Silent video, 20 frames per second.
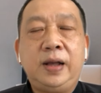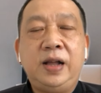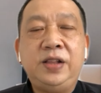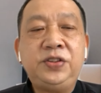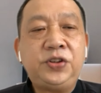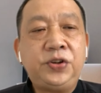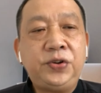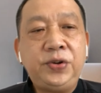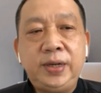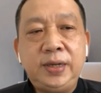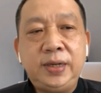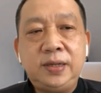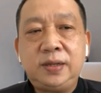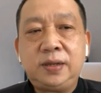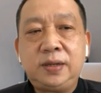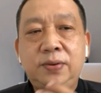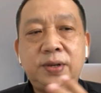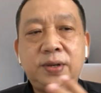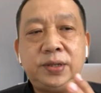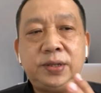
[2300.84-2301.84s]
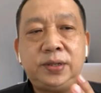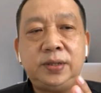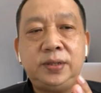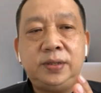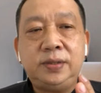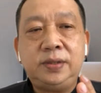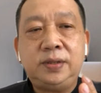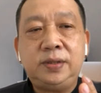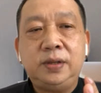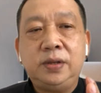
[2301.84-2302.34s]
answering these
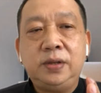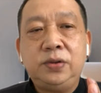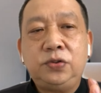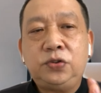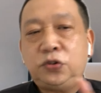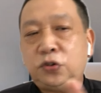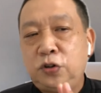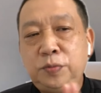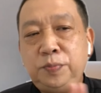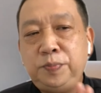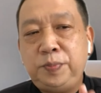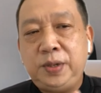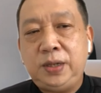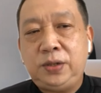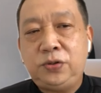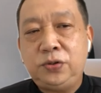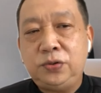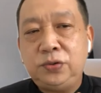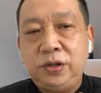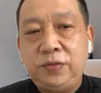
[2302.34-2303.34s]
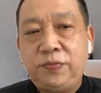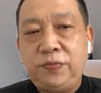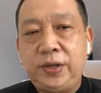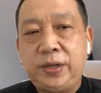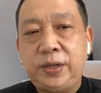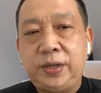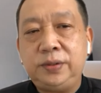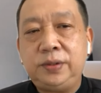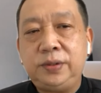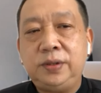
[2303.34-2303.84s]
questions shouldn't be too
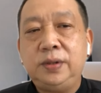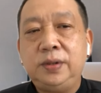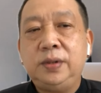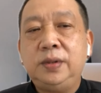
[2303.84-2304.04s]
difficult.